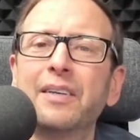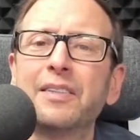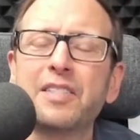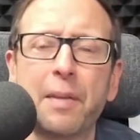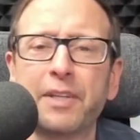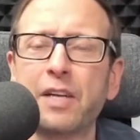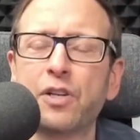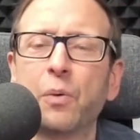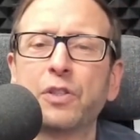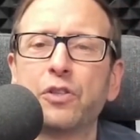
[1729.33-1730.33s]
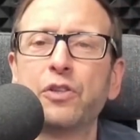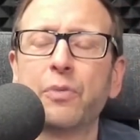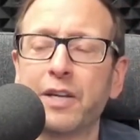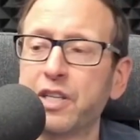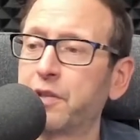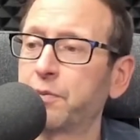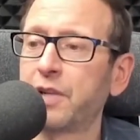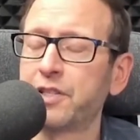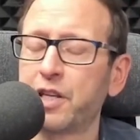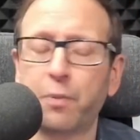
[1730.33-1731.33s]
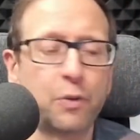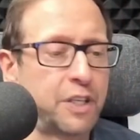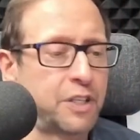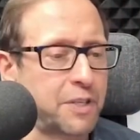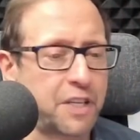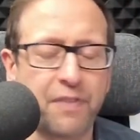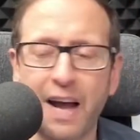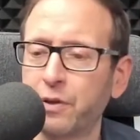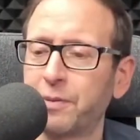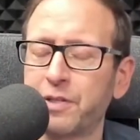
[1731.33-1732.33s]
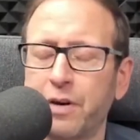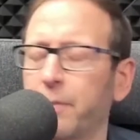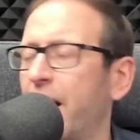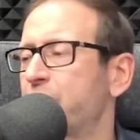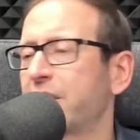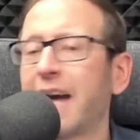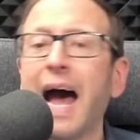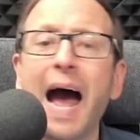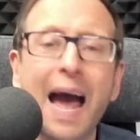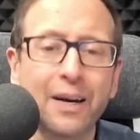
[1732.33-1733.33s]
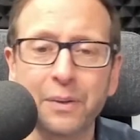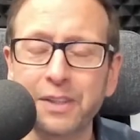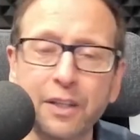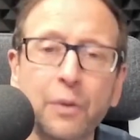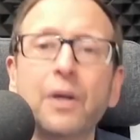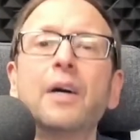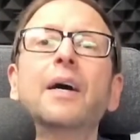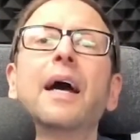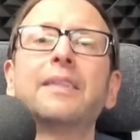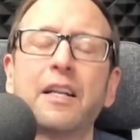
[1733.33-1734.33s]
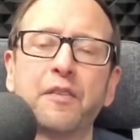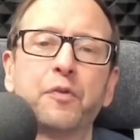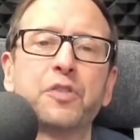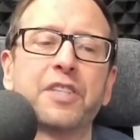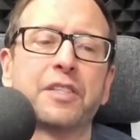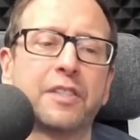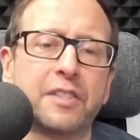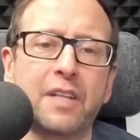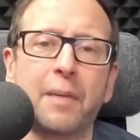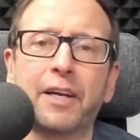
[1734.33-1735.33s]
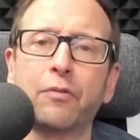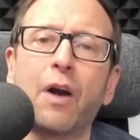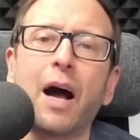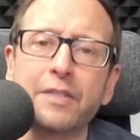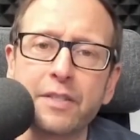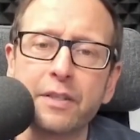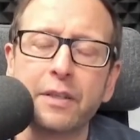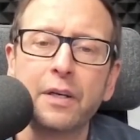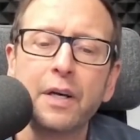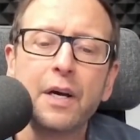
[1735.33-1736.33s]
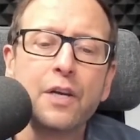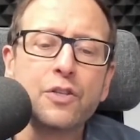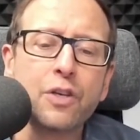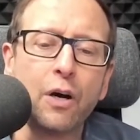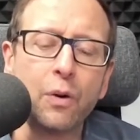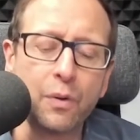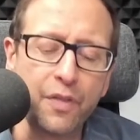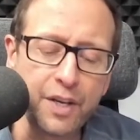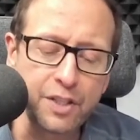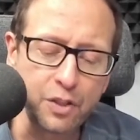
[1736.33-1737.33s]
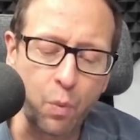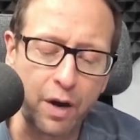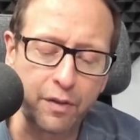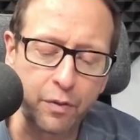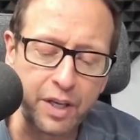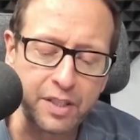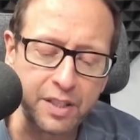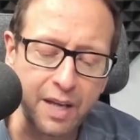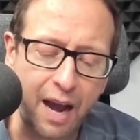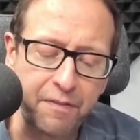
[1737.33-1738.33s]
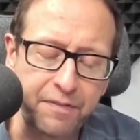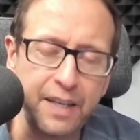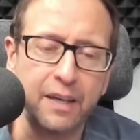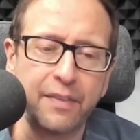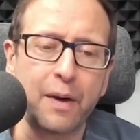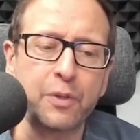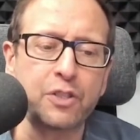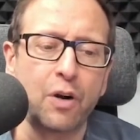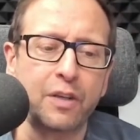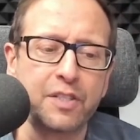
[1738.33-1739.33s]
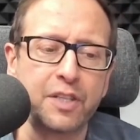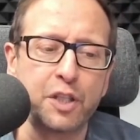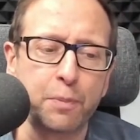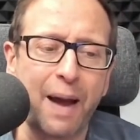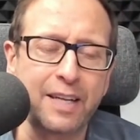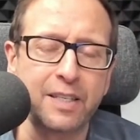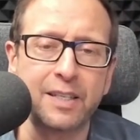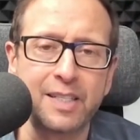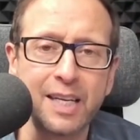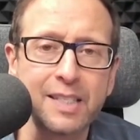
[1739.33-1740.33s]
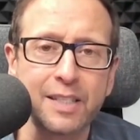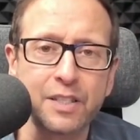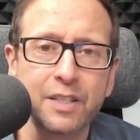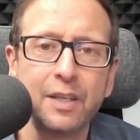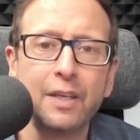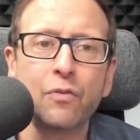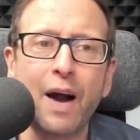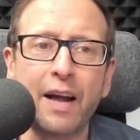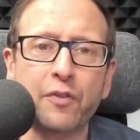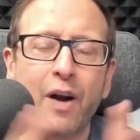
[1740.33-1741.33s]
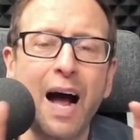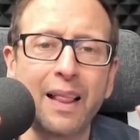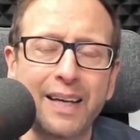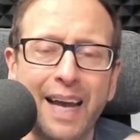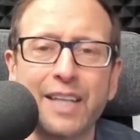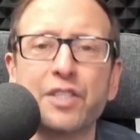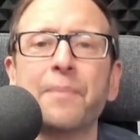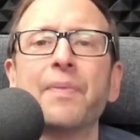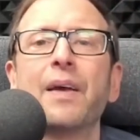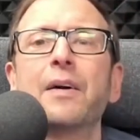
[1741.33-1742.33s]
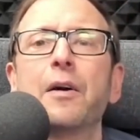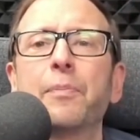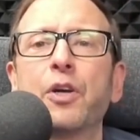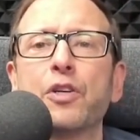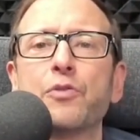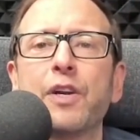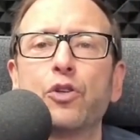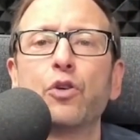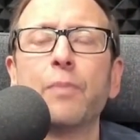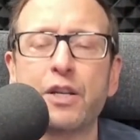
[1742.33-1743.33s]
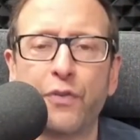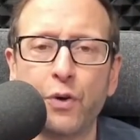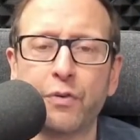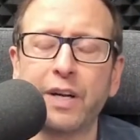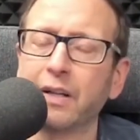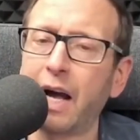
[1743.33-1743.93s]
the stomach doesn't know what to do. Do I just digest proteins? Do I digest fats? Do I digest carbohydrates? I don't know what to do. And then the food sits in the stomach and rots. So this is one of the reasons I feel that we start to see spikes in diseases right after holidays, because we're eating too much food, we're eating a